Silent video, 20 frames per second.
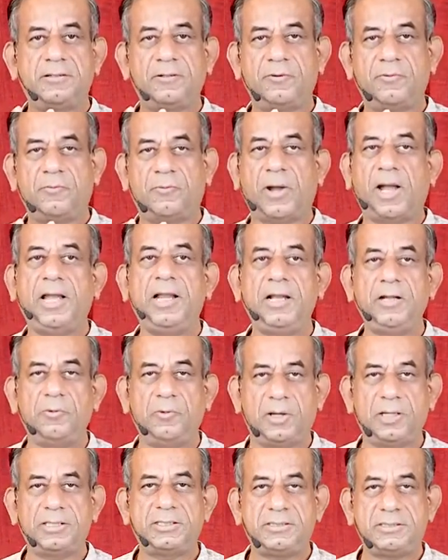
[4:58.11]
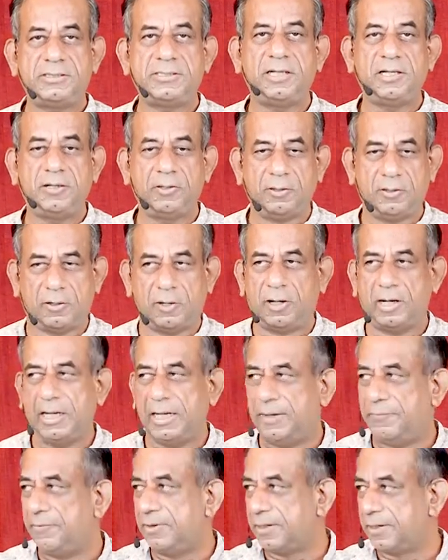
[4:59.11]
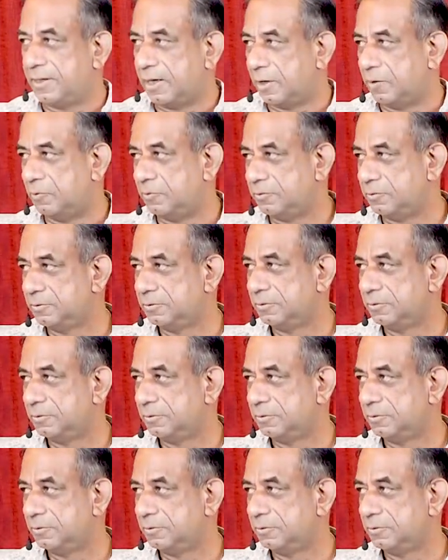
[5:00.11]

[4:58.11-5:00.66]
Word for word: while you are still on level ground.